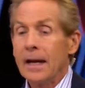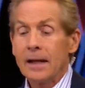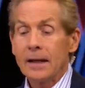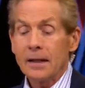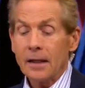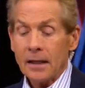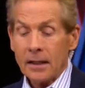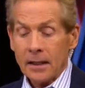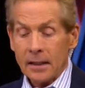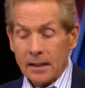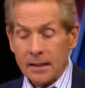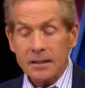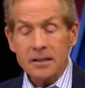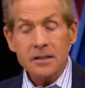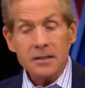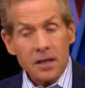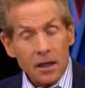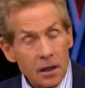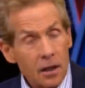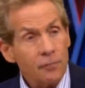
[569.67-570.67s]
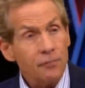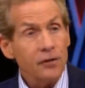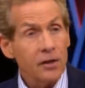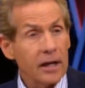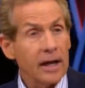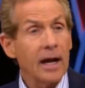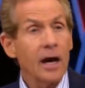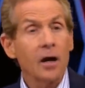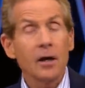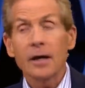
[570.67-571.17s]
And he toughed
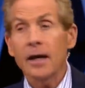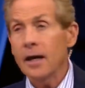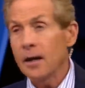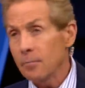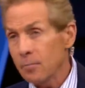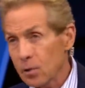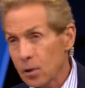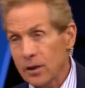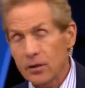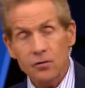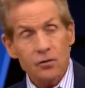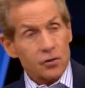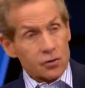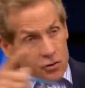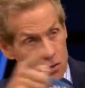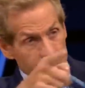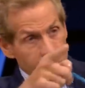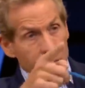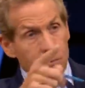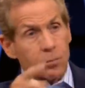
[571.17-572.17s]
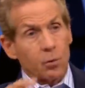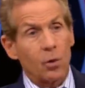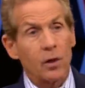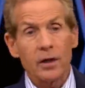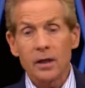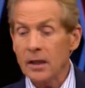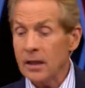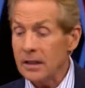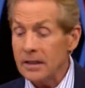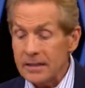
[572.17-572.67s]
it out and played, to your
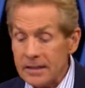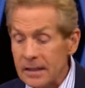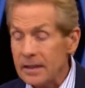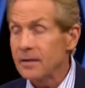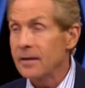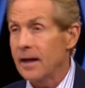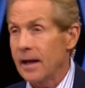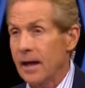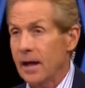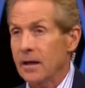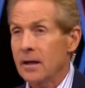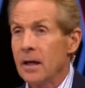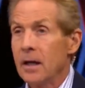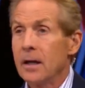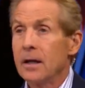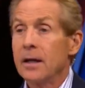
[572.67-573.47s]
point, he did that.